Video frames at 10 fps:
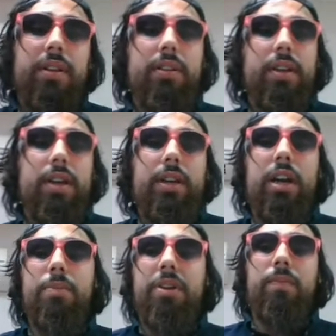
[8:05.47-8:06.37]
his
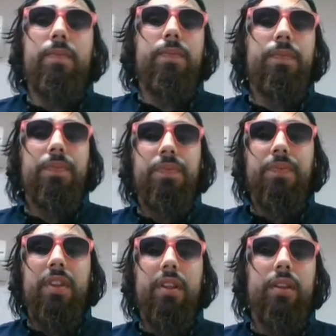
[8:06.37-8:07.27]
company.
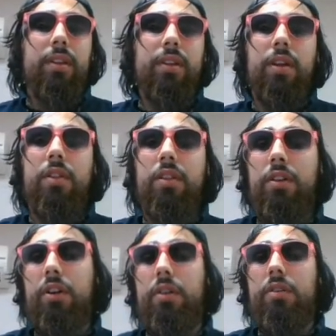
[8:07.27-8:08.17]
You know, that
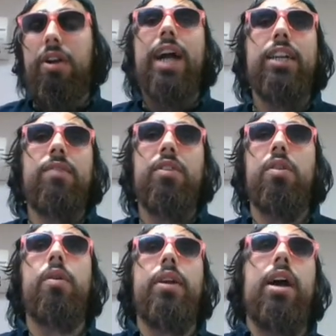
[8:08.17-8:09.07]
they're actively
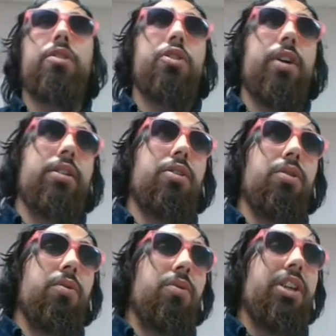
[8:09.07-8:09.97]
going out trying
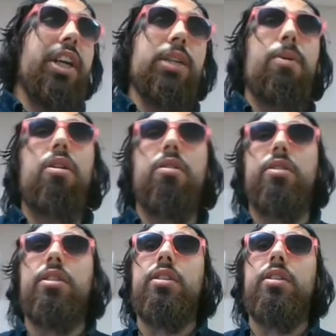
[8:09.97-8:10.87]
to change
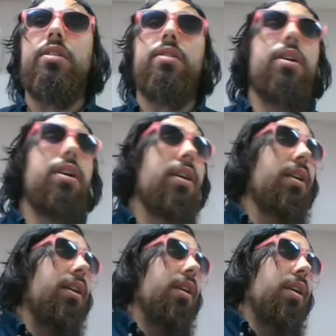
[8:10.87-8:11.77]
policies
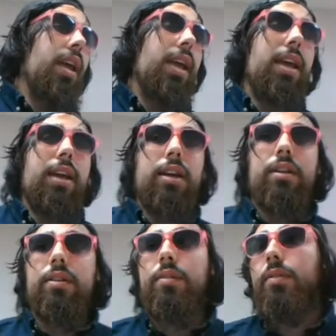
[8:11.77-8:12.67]

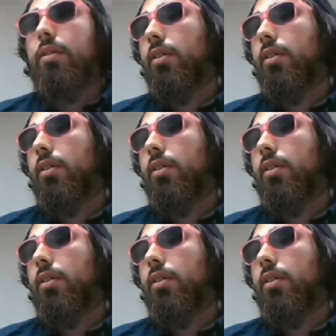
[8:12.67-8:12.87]
and